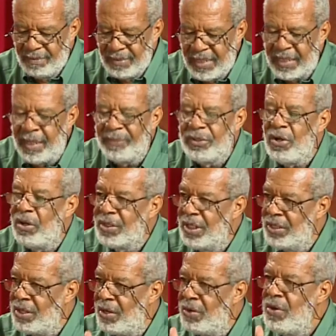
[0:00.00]
and I'm
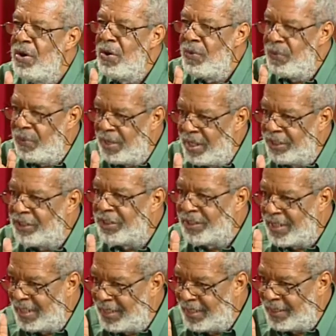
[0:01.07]
talking now religious
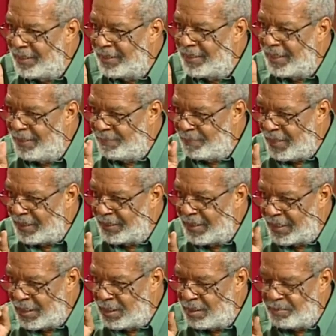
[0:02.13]
leaders in
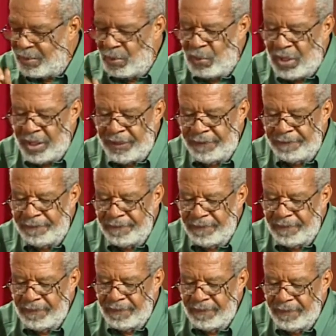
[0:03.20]
particular, number one.
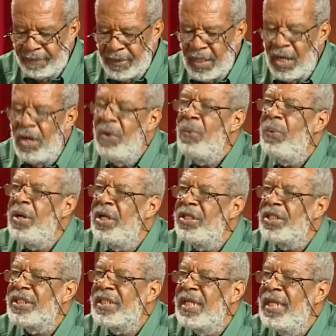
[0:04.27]

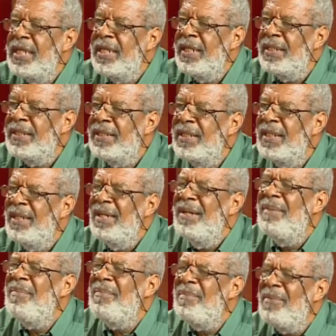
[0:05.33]
Religious leaders
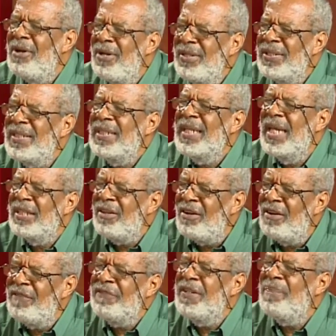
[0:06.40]
must get
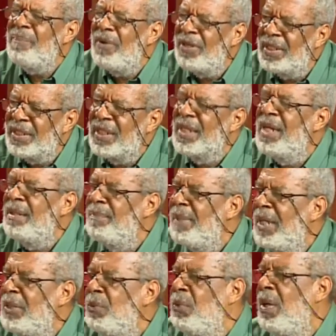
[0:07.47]
off the political
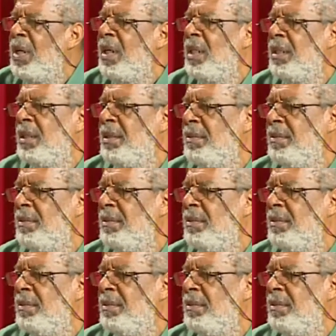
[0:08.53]
bandwagon.